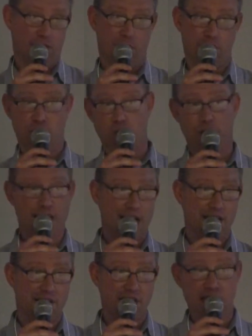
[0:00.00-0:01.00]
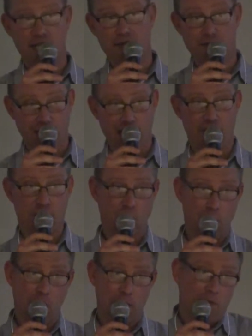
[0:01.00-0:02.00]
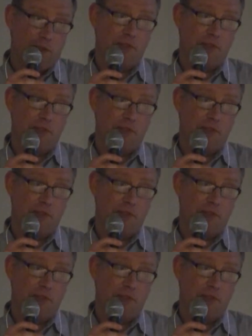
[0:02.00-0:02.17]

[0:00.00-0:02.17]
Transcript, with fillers: So it's 2018-1.